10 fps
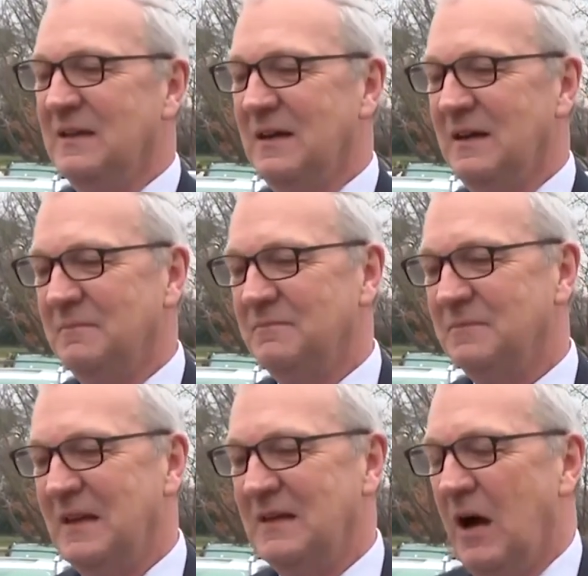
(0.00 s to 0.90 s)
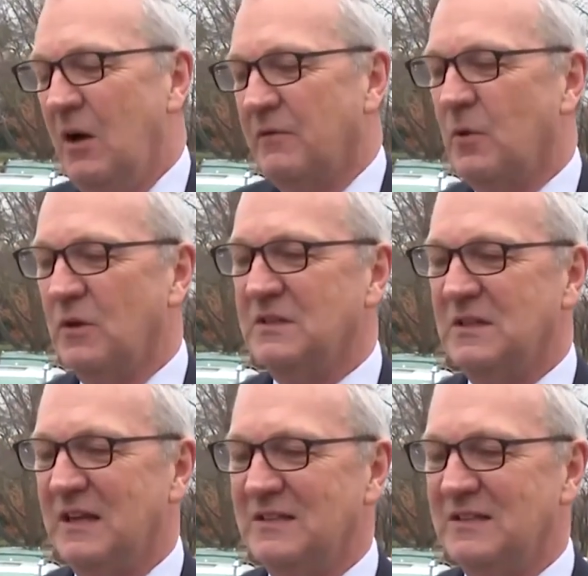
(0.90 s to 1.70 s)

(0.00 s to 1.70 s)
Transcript: um, and now of course, like I